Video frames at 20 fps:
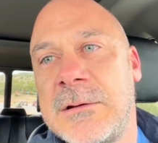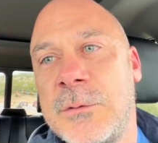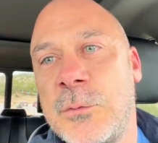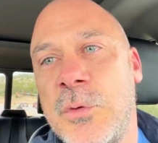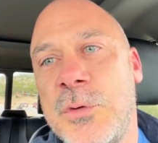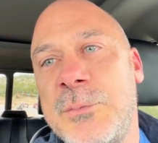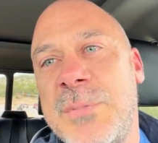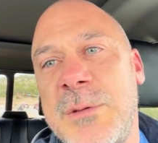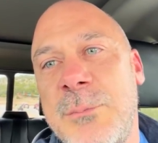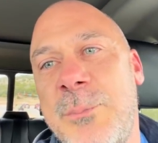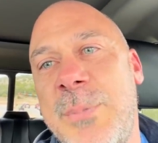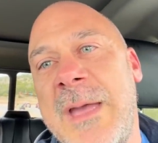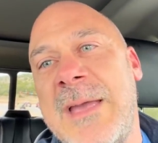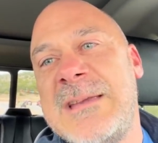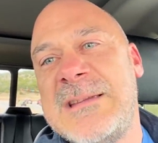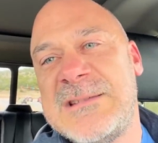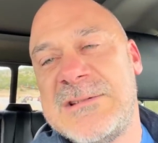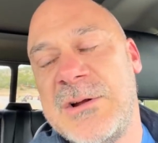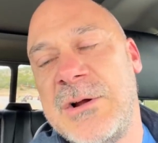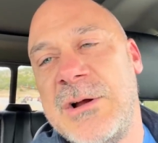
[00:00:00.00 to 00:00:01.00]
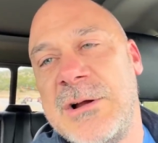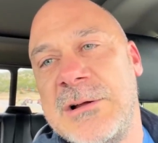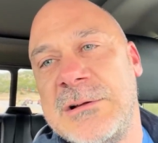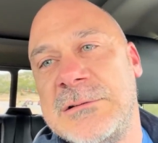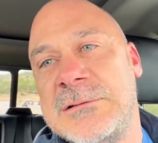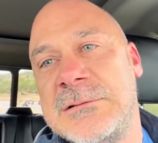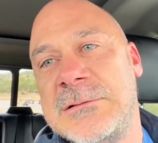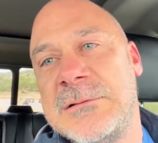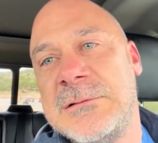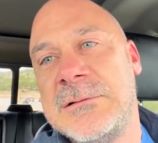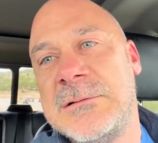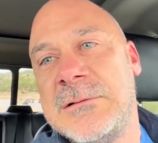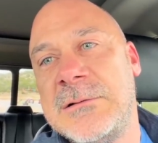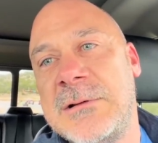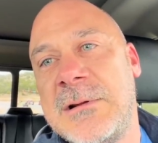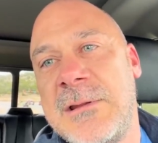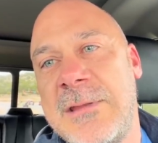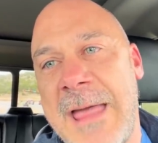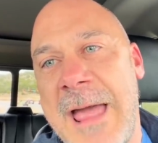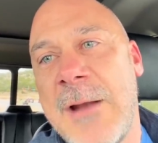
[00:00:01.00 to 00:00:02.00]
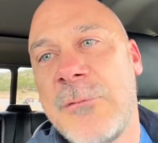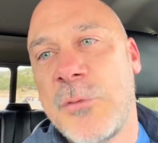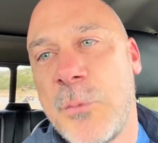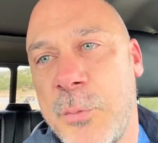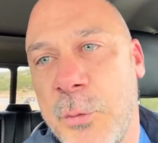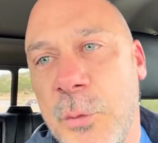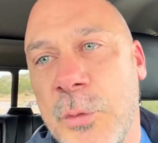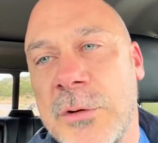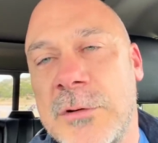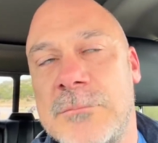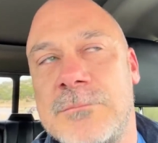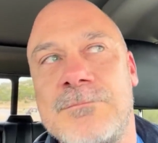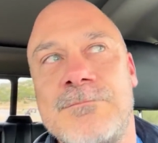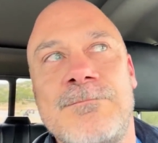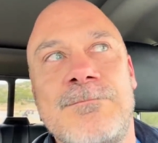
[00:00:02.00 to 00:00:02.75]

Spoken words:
would be based on that report.